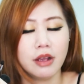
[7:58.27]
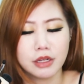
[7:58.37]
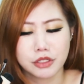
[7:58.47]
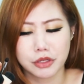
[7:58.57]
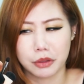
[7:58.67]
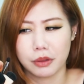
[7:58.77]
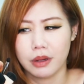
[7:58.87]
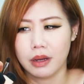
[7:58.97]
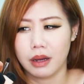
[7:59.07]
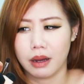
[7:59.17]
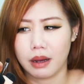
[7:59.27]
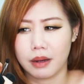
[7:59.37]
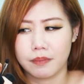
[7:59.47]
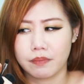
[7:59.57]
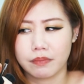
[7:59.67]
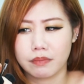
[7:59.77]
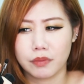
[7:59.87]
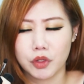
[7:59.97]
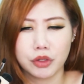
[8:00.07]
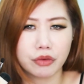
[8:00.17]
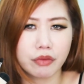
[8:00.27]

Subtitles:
So you don't